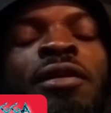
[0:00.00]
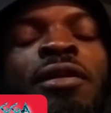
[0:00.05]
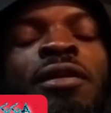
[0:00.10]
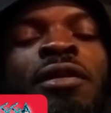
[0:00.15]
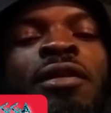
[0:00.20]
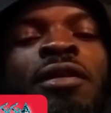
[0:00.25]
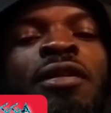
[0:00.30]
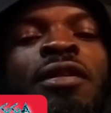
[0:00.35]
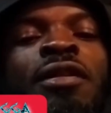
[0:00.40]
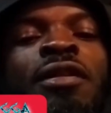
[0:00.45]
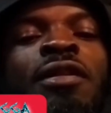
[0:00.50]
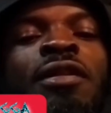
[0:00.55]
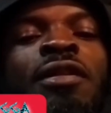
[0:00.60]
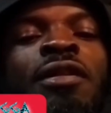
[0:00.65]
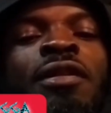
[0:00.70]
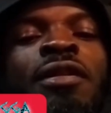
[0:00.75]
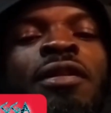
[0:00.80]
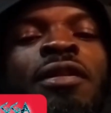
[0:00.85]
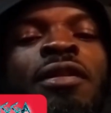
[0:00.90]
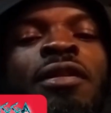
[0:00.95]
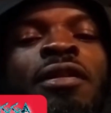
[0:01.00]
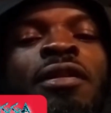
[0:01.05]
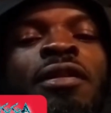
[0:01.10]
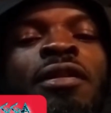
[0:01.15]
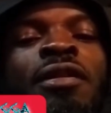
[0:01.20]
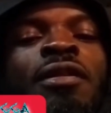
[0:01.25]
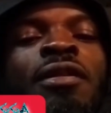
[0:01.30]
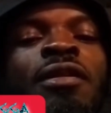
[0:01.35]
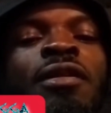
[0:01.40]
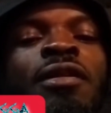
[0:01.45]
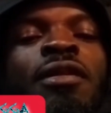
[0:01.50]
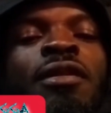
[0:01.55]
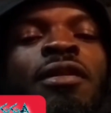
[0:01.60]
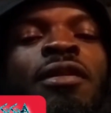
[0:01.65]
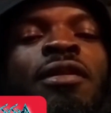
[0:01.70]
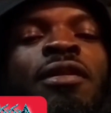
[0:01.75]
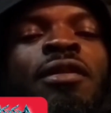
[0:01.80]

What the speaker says: (no one is talking)